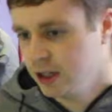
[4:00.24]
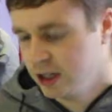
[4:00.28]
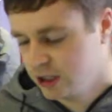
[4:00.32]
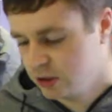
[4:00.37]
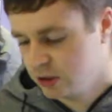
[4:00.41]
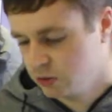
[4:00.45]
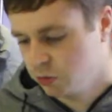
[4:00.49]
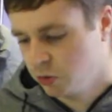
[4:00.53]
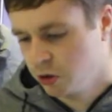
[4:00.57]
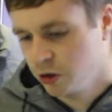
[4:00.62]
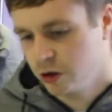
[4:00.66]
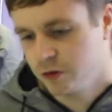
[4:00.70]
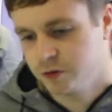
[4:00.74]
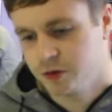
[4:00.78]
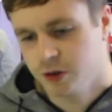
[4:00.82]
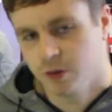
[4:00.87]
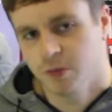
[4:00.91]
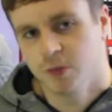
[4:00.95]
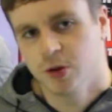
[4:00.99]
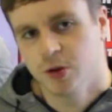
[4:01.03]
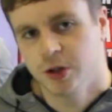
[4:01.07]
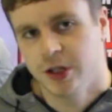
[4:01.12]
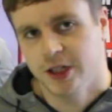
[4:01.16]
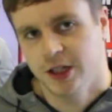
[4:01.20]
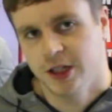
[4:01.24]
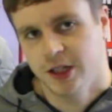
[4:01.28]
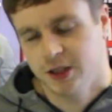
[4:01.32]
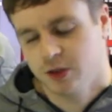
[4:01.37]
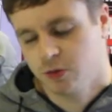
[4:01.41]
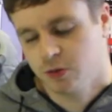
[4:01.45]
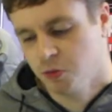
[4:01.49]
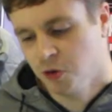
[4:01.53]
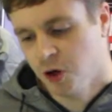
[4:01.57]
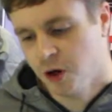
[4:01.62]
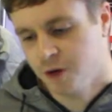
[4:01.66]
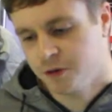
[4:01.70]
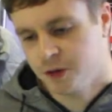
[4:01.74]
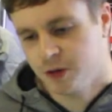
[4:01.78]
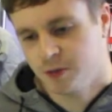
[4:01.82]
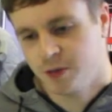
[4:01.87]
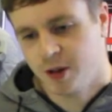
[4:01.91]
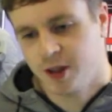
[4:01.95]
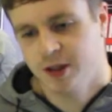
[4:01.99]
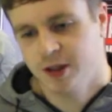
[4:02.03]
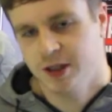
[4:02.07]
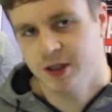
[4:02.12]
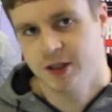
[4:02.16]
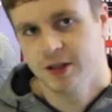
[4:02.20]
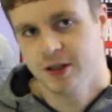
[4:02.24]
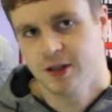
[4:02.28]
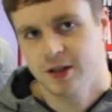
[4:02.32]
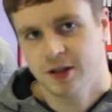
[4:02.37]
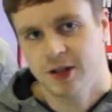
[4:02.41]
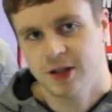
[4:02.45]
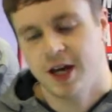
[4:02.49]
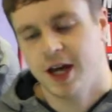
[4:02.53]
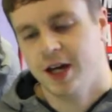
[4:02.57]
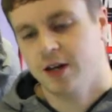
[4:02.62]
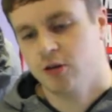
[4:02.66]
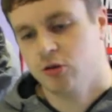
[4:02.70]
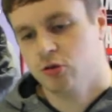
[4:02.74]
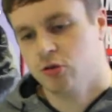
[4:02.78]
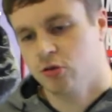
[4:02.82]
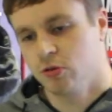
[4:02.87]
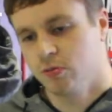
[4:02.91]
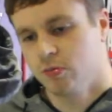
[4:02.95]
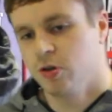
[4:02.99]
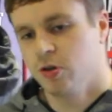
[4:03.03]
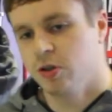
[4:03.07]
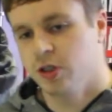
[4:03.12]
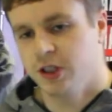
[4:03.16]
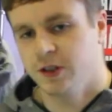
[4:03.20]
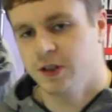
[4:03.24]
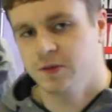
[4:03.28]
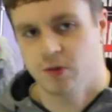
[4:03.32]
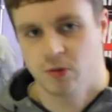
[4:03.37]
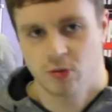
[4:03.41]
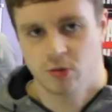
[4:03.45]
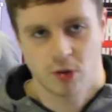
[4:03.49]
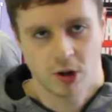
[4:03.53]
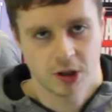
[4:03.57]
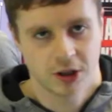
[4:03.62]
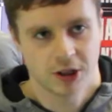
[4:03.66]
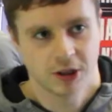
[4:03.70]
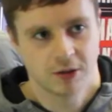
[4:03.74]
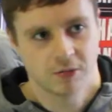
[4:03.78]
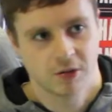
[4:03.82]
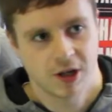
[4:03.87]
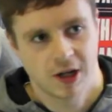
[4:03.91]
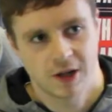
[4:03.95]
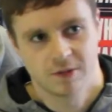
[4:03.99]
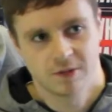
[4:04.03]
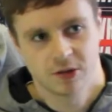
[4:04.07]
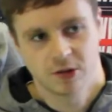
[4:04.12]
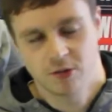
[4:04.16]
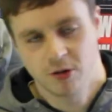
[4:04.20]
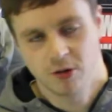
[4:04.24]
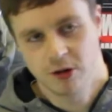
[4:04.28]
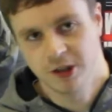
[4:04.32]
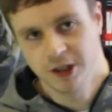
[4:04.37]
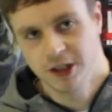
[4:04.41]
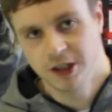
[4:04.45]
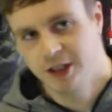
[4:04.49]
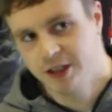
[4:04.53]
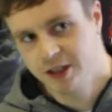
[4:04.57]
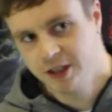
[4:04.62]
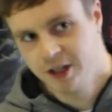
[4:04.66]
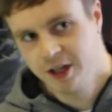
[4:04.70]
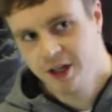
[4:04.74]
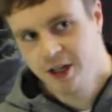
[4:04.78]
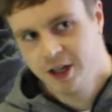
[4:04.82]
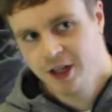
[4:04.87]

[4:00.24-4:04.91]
it's worth the money, it's worth spending that extra money for quality rather than quantity.